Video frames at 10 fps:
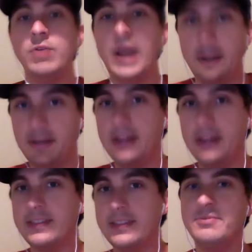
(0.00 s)
But at
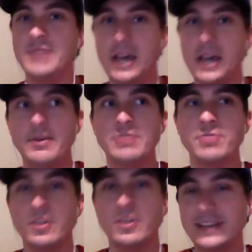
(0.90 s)
the same time, as far
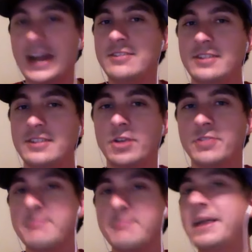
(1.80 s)
as dynasty goes, that
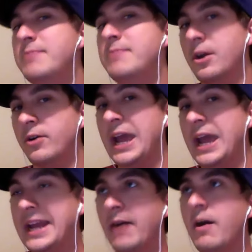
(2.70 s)
might be okay.
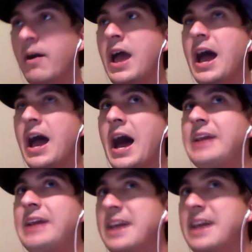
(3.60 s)
Now, I
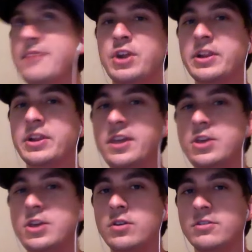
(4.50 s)
definitely think
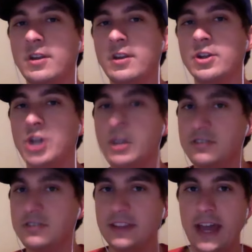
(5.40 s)
you can start
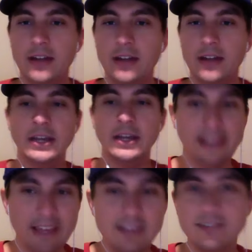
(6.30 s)
adjusting that at
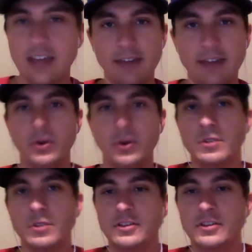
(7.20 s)
least halfway
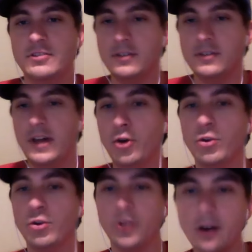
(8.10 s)
through the season, if not
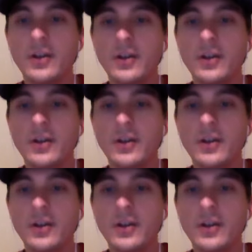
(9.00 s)
earlier.